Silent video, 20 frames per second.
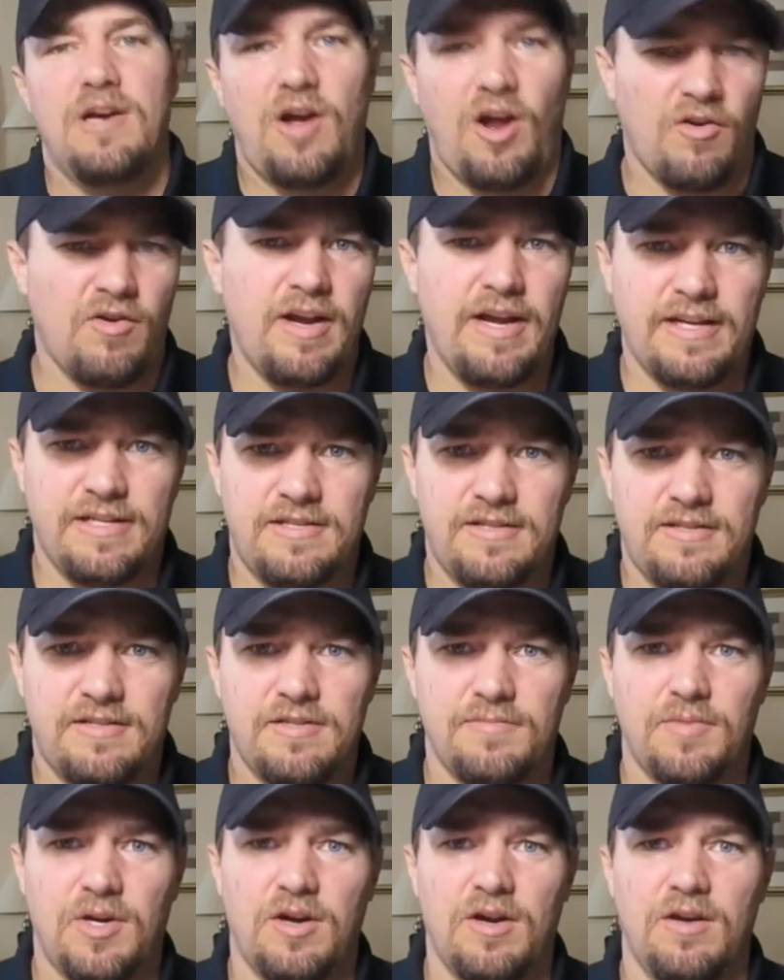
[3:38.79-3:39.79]
All right,
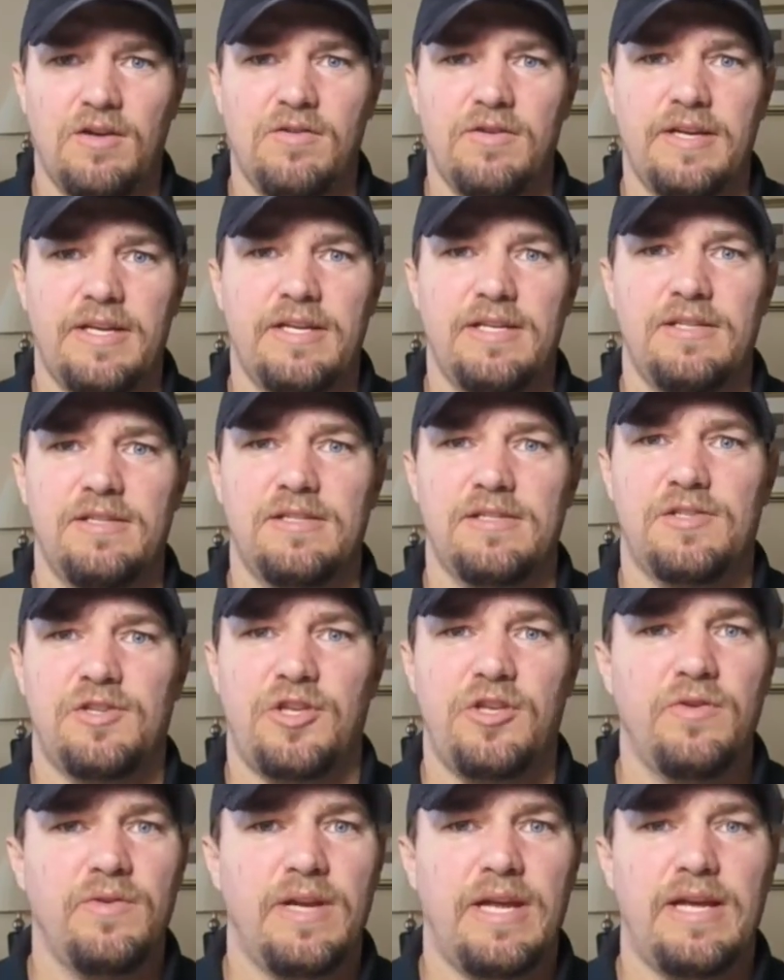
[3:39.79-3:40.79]
tomorrow is
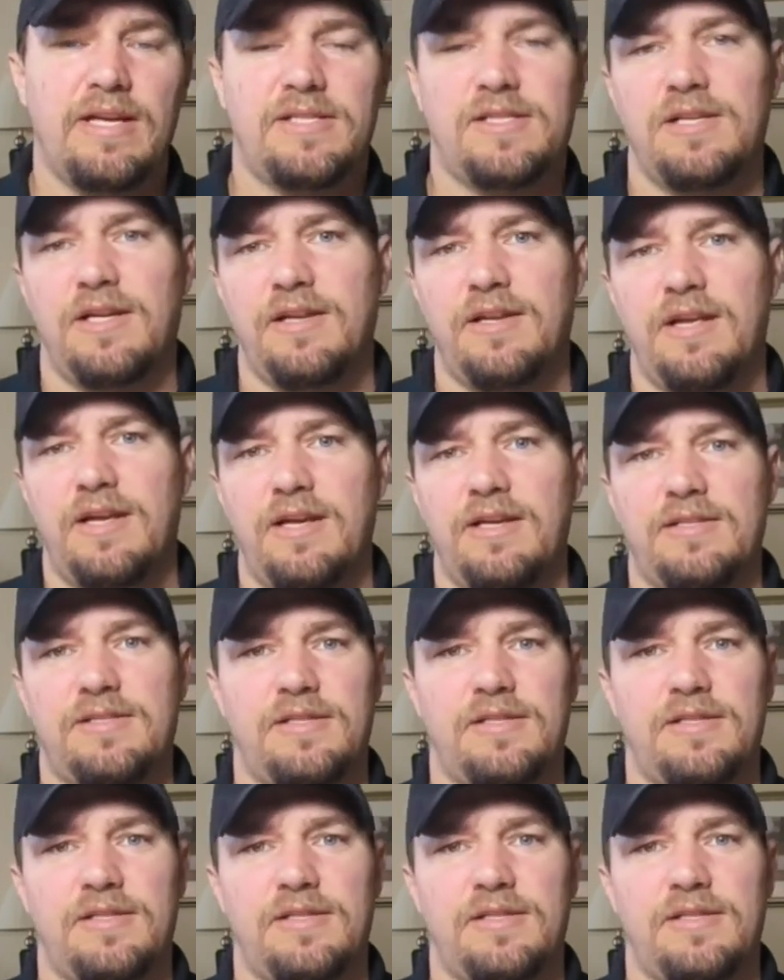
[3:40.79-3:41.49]
Q&A Sunday.